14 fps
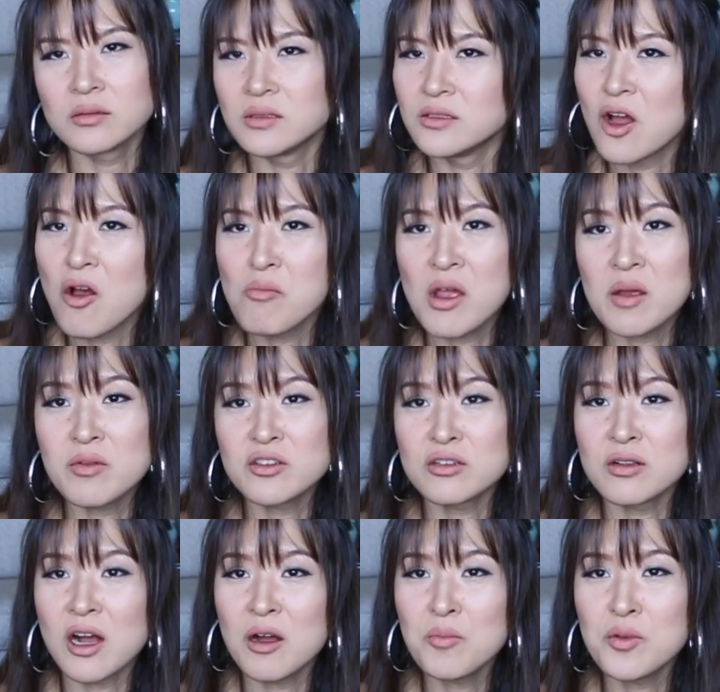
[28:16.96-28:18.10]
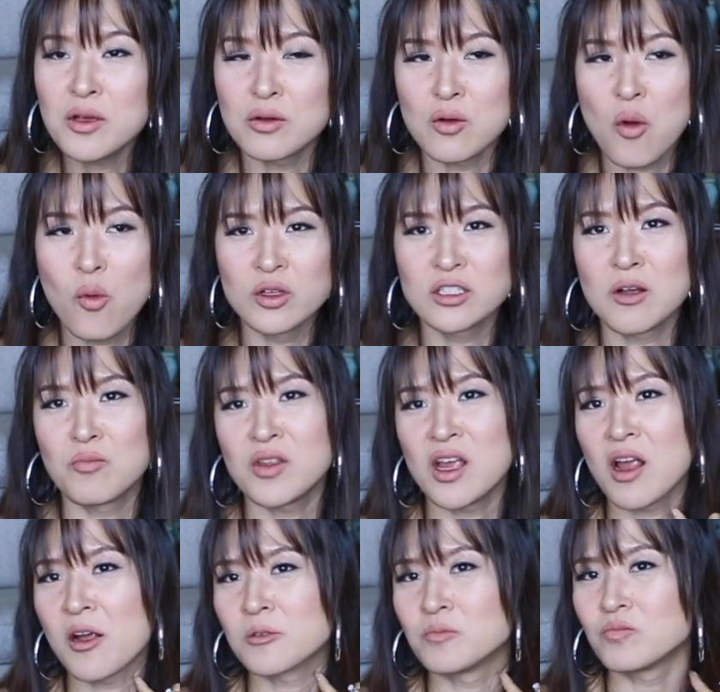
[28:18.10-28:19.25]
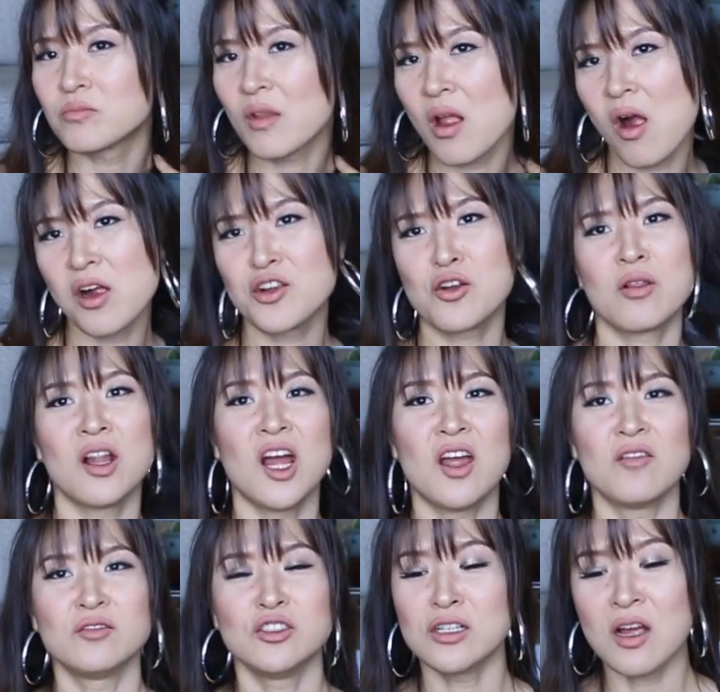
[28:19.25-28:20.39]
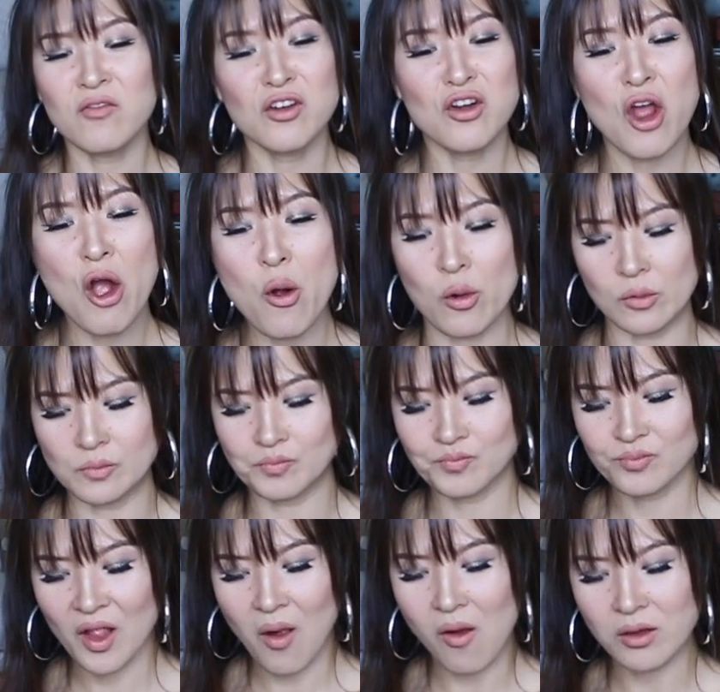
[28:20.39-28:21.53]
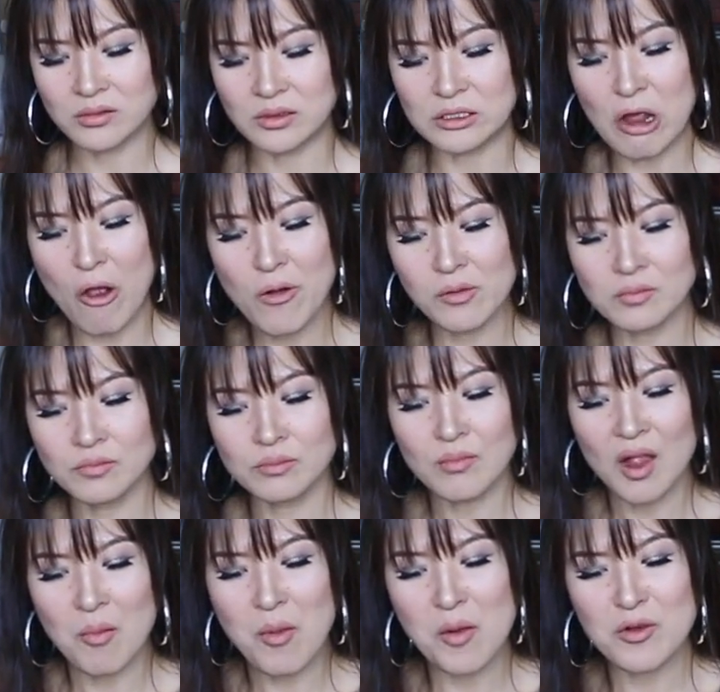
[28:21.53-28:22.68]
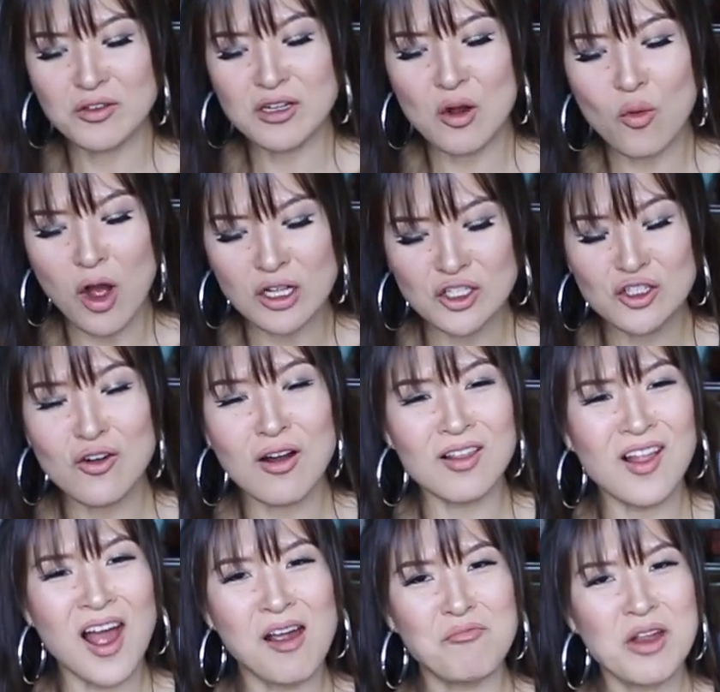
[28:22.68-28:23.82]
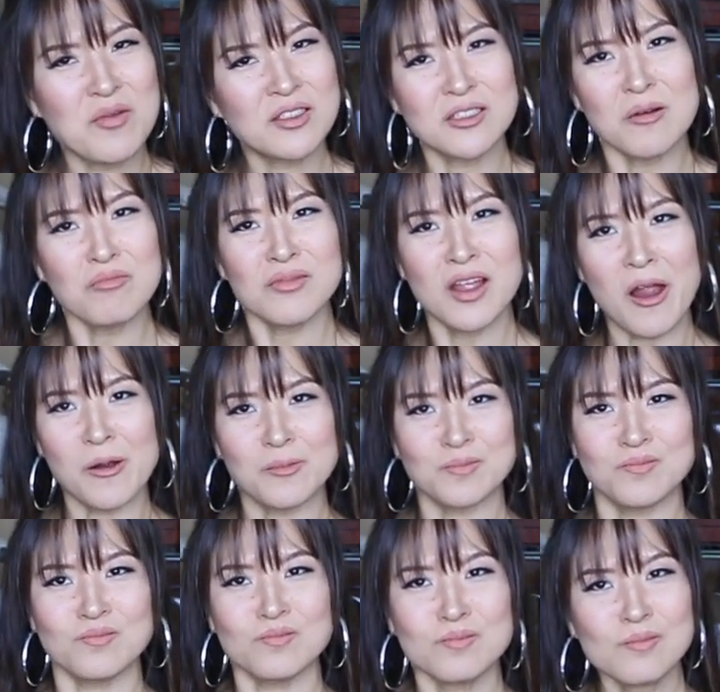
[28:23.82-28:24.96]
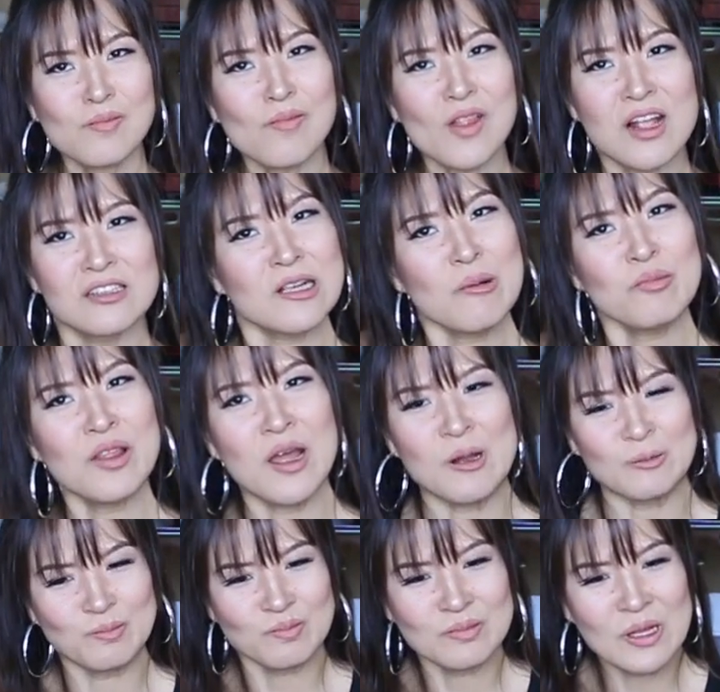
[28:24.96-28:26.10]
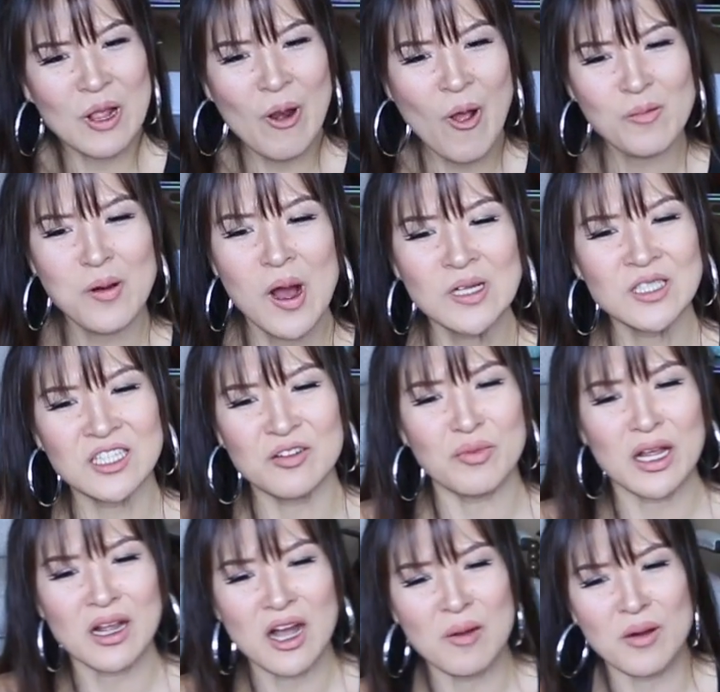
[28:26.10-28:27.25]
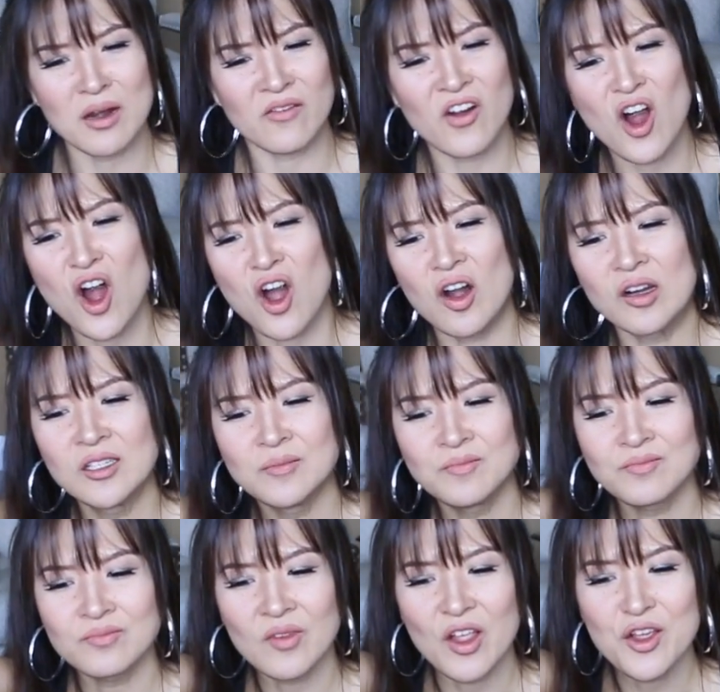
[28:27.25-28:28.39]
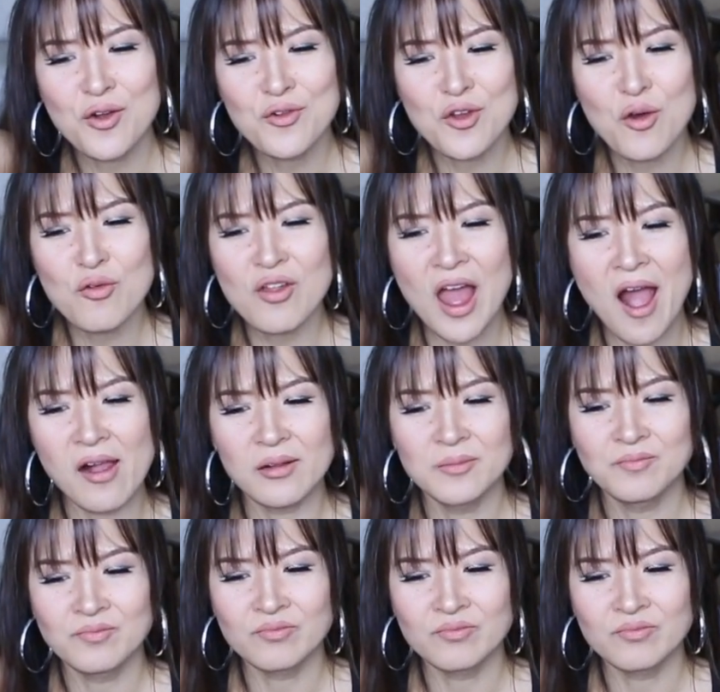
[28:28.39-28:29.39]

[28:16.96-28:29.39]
you know, maybe she'll help you with something in your life. You never know, you know? Maybe you start watching her a lot, maybe something, you know, positive might come out of her. You don't know that.